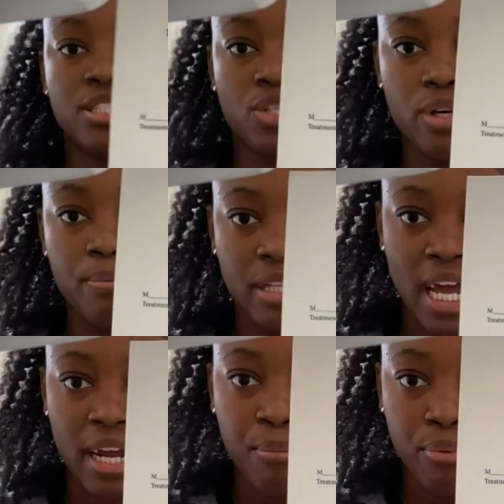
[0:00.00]
So we'll be like,
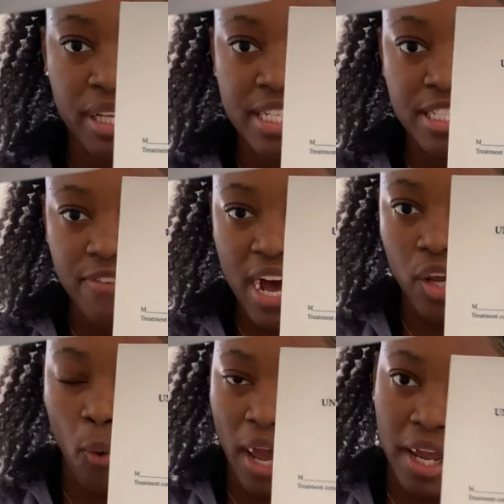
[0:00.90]
please
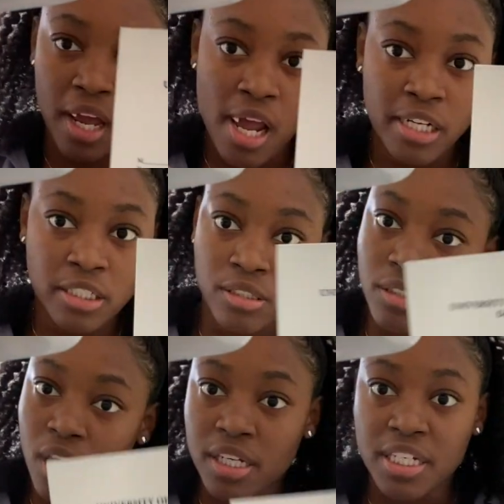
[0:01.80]
evaluate
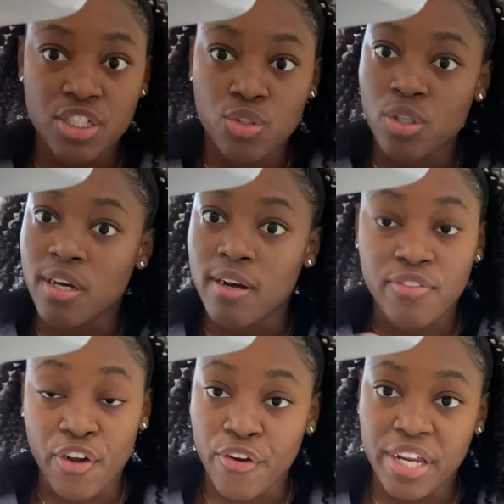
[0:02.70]
distal of
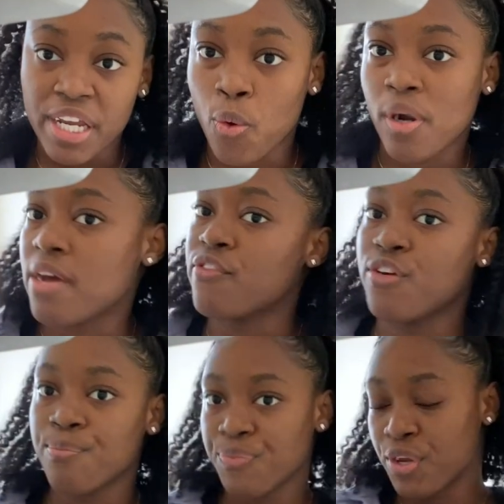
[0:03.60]
30 or whatever,
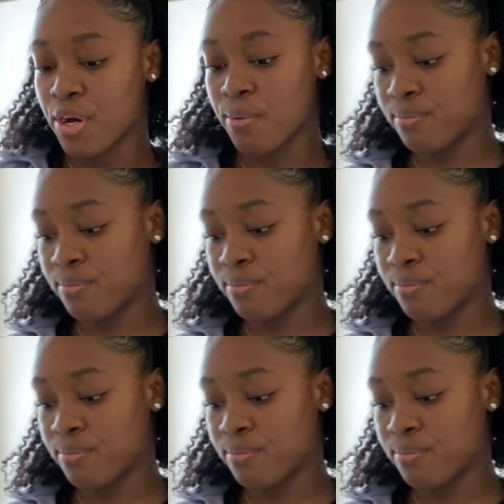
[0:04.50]
you know.